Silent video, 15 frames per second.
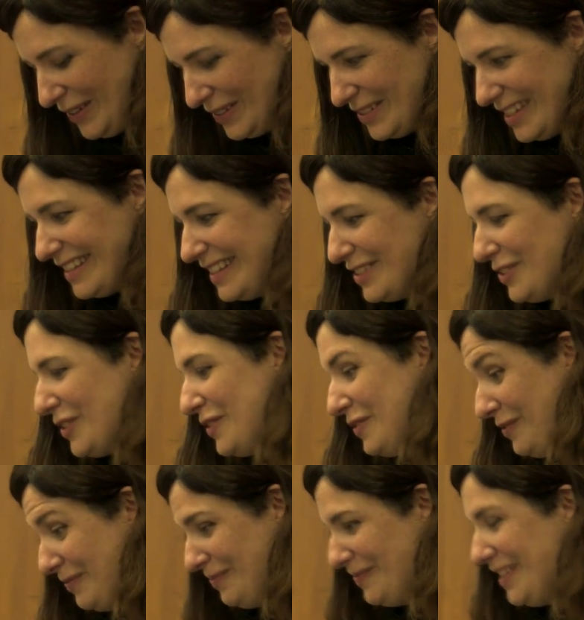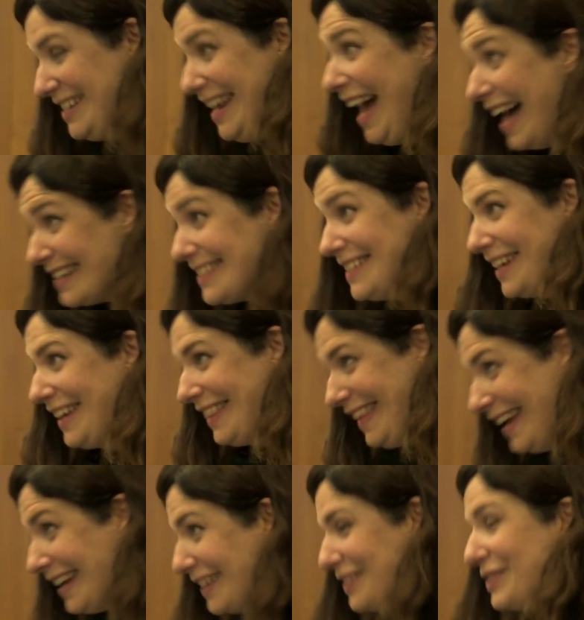did these sort of fantastic
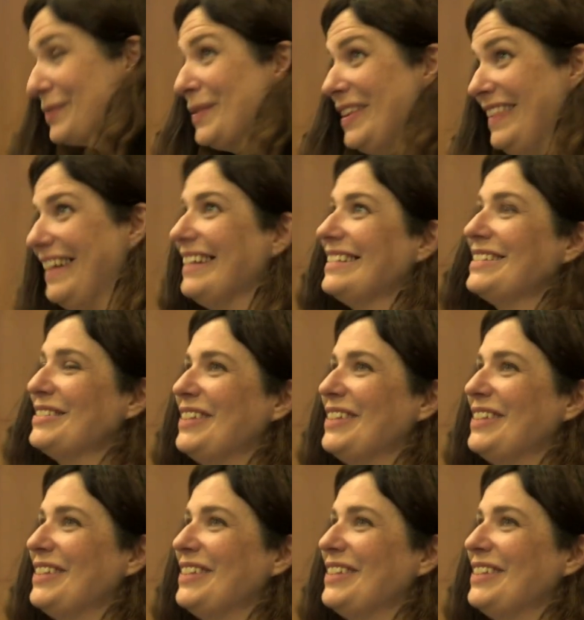things with it,